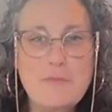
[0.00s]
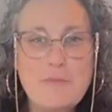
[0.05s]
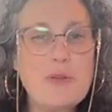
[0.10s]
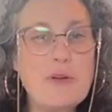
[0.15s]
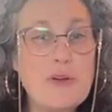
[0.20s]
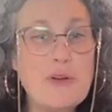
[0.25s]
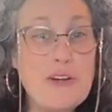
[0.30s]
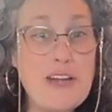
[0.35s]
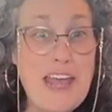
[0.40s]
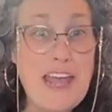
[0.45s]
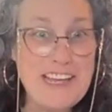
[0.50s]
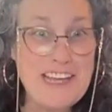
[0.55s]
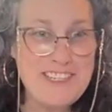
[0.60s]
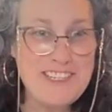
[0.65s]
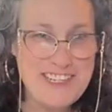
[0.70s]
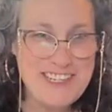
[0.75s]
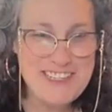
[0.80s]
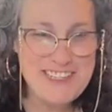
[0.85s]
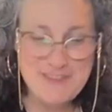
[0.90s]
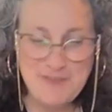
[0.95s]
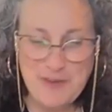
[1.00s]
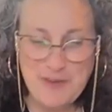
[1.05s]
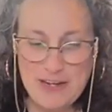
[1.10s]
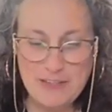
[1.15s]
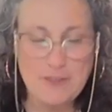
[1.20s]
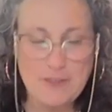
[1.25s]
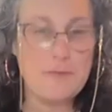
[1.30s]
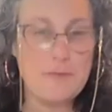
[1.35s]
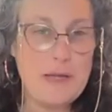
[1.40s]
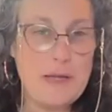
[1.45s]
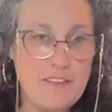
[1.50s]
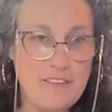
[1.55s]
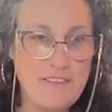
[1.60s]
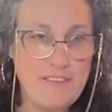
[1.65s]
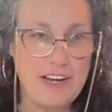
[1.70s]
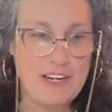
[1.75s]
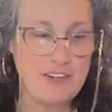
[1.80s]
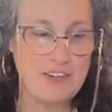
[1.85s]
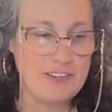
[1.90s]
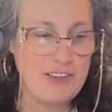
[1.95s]
blurred edges, right? It'll be a
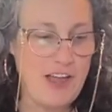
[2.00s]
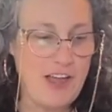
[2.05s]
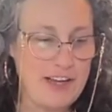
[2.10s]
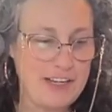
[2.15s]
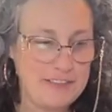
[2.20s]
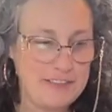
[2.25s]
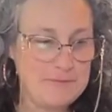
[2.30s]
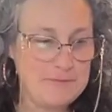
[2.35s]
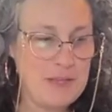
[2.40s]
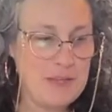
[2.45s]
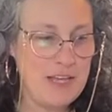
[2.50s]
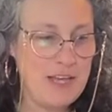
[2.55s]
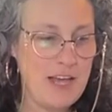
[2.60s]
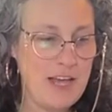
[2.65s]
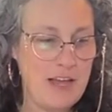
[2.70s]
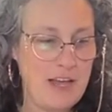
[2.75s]
finer line.